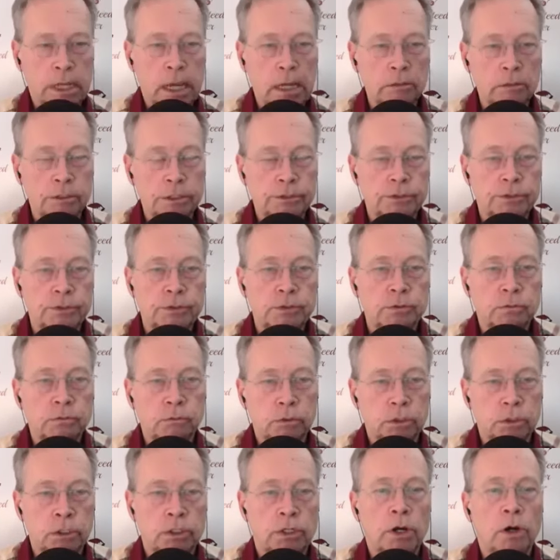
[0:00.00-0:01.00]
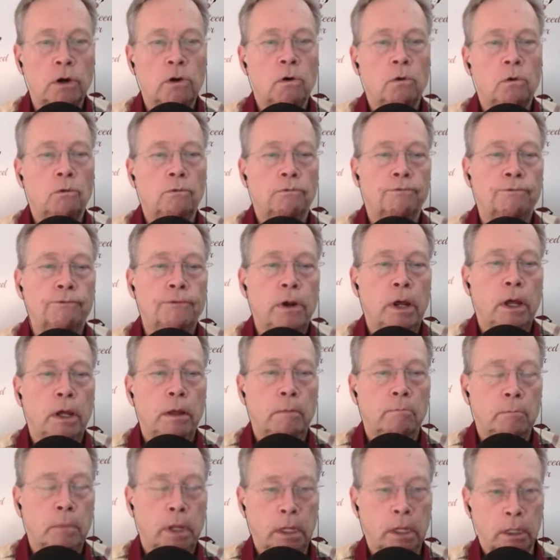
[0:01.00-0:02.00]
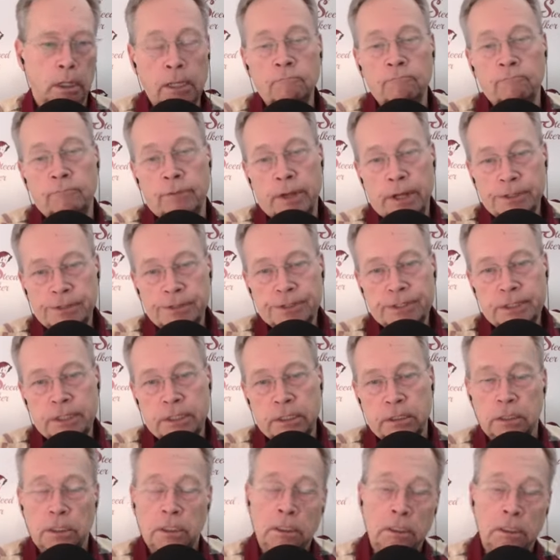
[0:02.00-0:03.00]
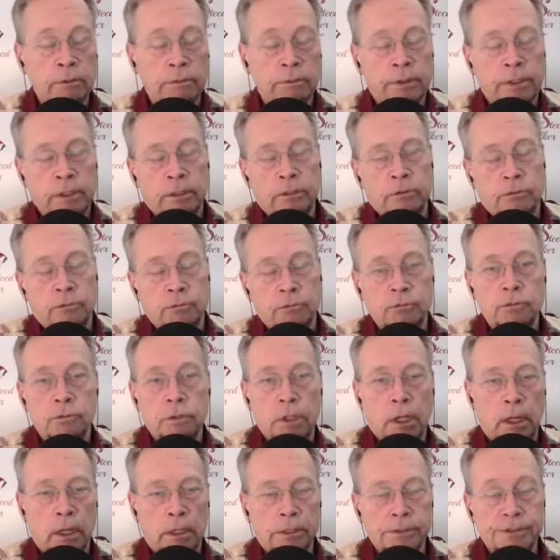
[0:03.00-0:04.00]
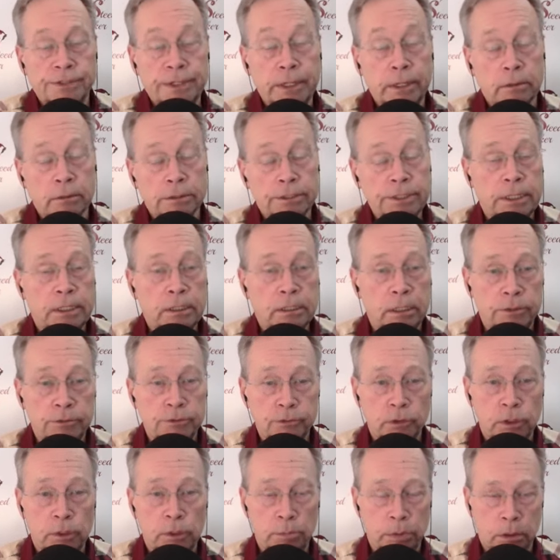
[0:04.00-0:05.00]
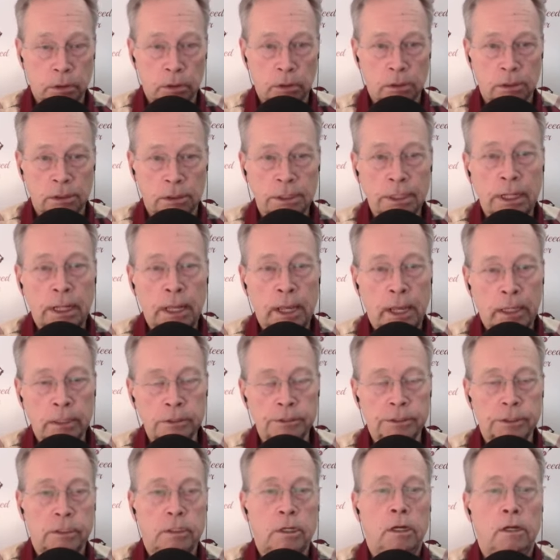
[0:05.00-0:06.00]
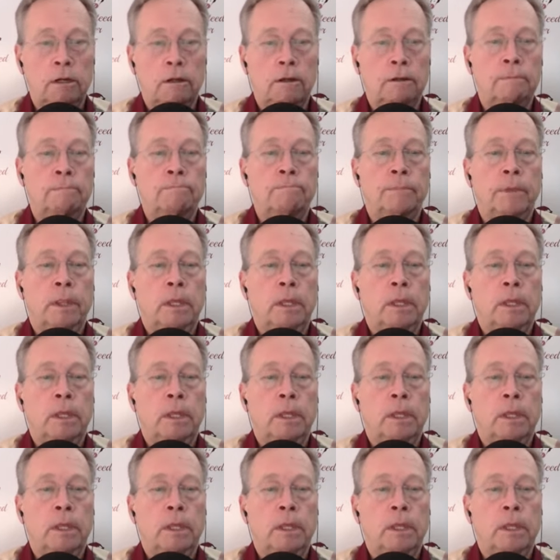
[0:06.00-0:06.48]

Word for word: how did you go from investing in the uh, single tenant triple net um,